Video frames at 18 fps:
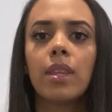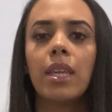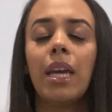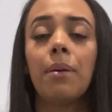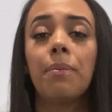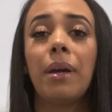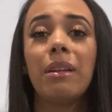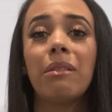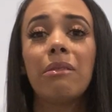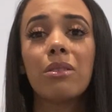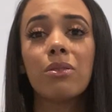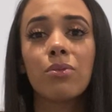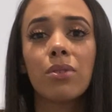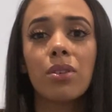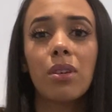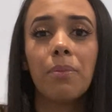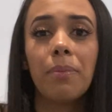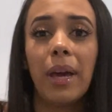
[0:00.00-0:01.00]
Yeah, mine was
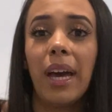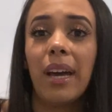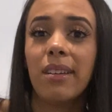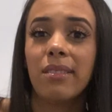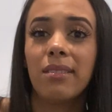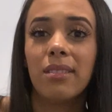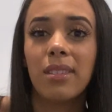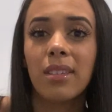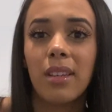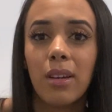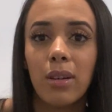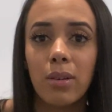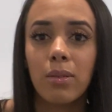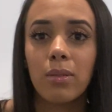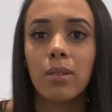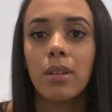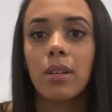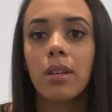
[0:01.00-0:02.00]
really bad.
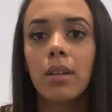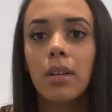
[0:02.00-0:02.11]
So